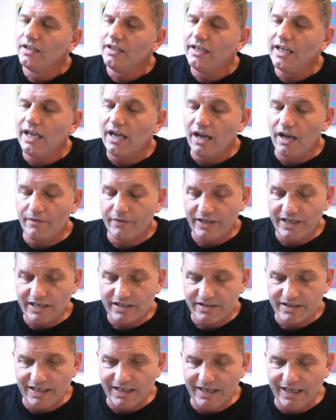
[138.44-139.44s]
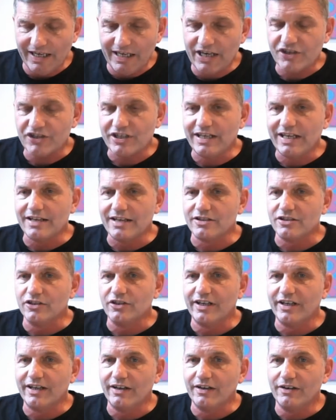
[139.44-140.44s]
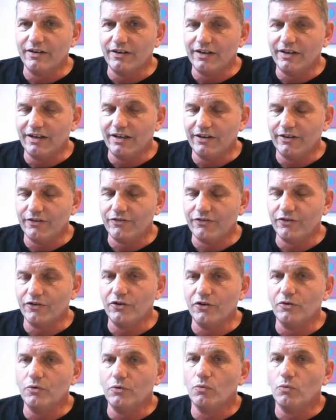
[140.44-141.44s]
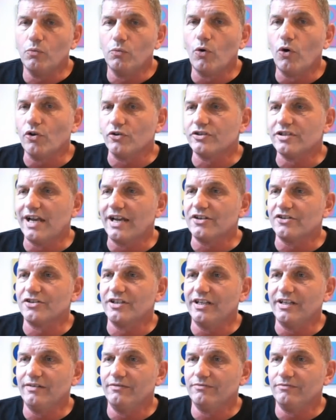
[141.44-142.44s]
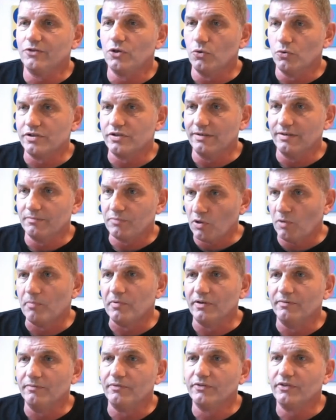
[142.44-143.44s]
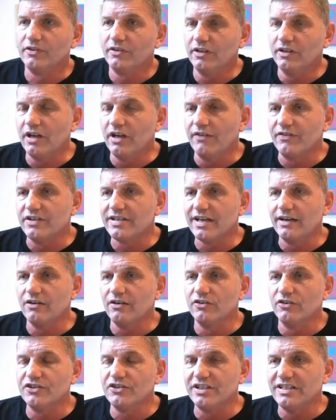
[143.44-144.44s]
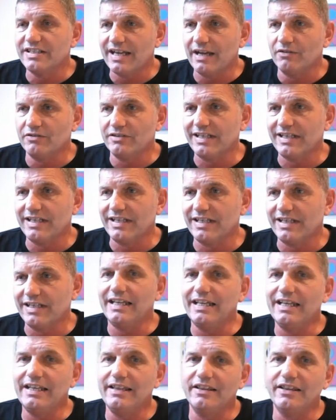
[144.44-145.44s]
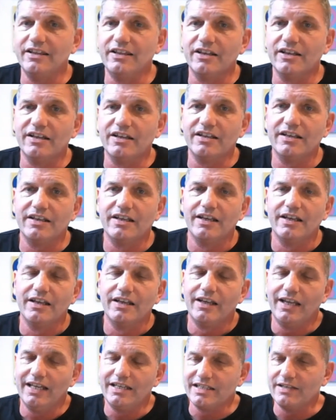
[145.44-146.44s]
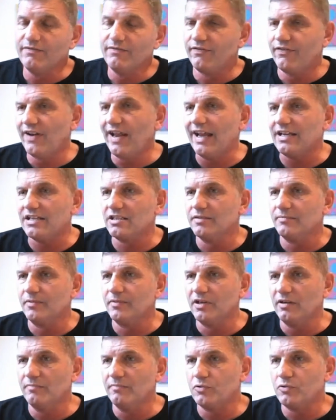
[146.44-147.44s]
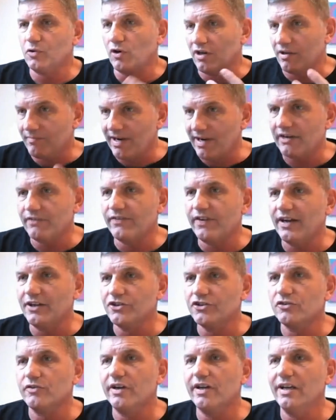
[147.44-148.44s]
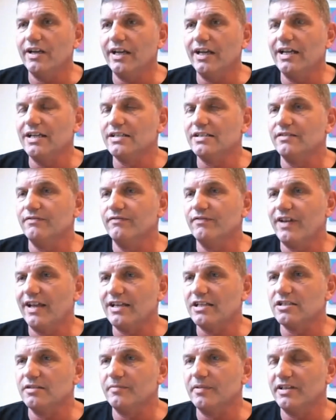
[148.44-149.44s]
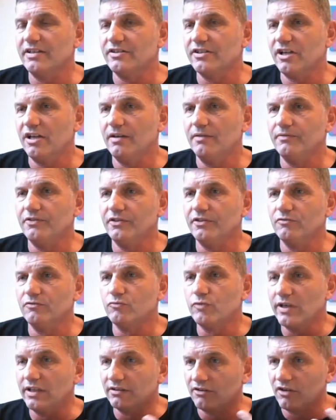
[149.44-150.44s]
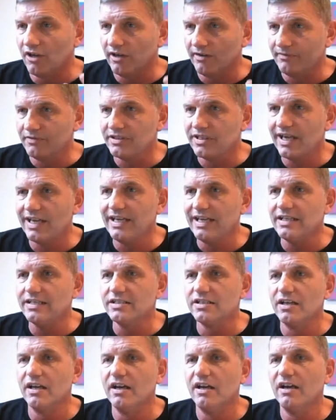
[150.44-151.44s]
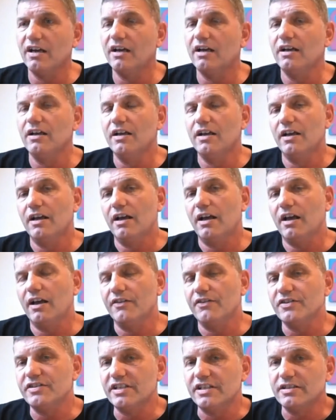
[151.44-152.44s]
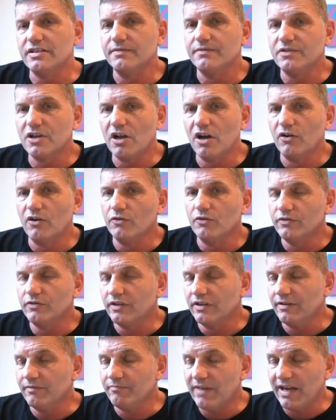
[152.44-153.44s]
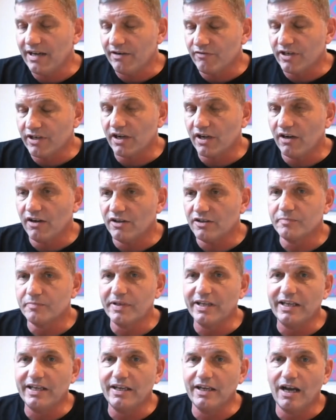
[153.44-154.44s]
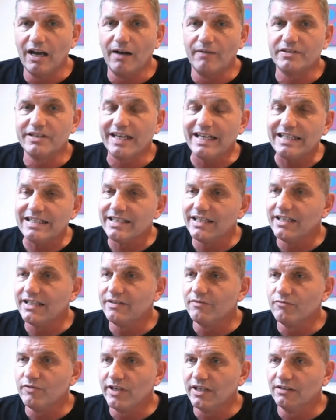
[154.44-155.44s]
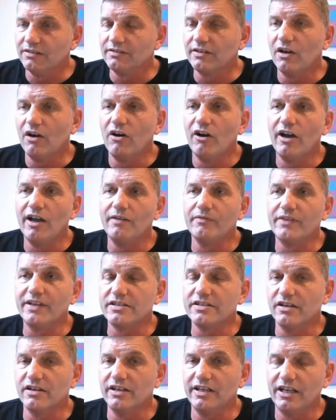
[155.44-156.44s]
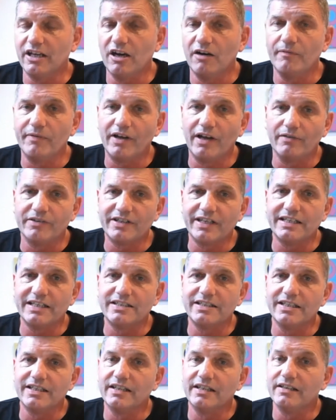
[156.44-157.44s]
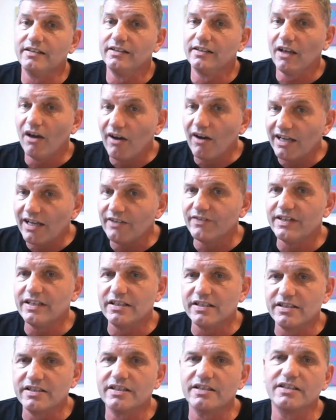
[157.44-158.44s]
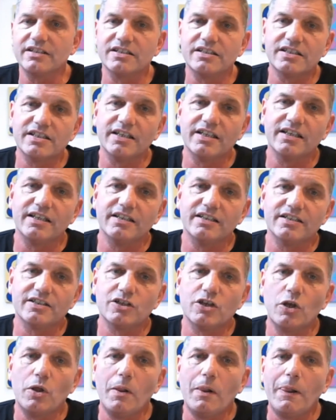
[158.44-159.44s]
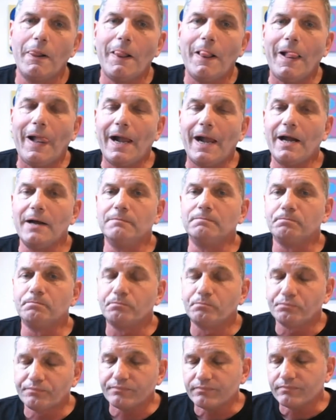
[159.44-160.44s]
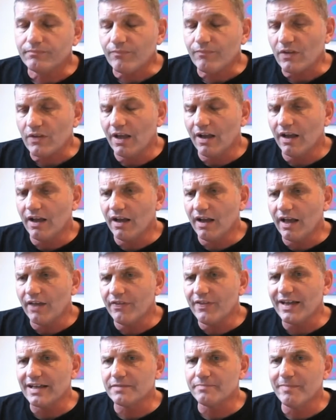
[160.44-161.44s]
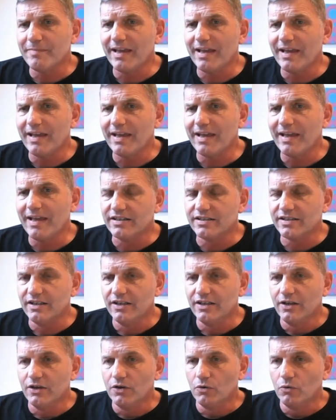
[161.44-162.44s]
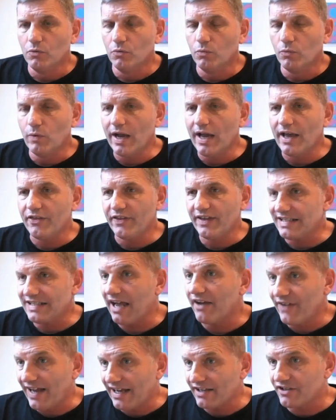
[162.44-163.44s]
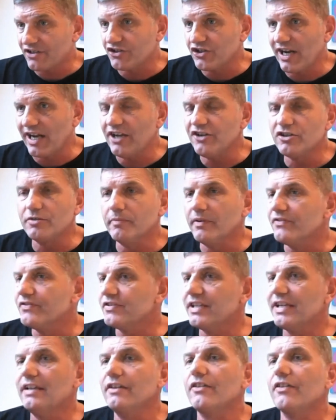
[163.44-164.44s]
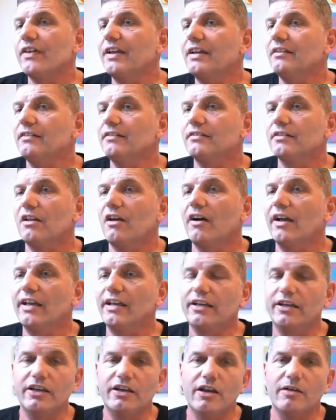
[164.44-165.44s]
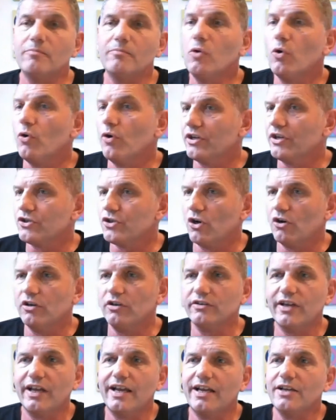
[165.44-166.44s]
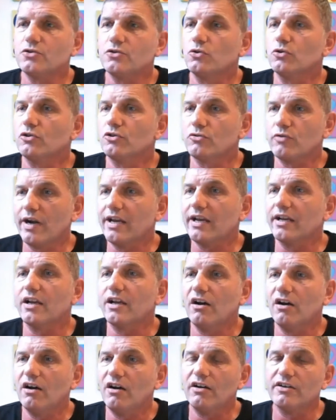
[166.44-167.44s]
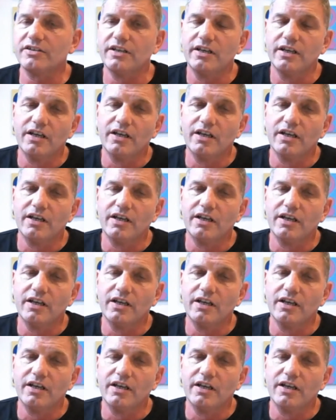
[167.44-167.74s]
Yeah, I guess initially let's look at it through what's actually causing problems. You know, the technology is outdated in that it's inflexible at product manufacturing. It's inflexible in terms of real-time data. The systems can't, in many regards, be updated in real time. They certainly can't be updated in live instances. And that's meant that where things have had to change, and we've seen things like, you know, mortgage holidays or credit card,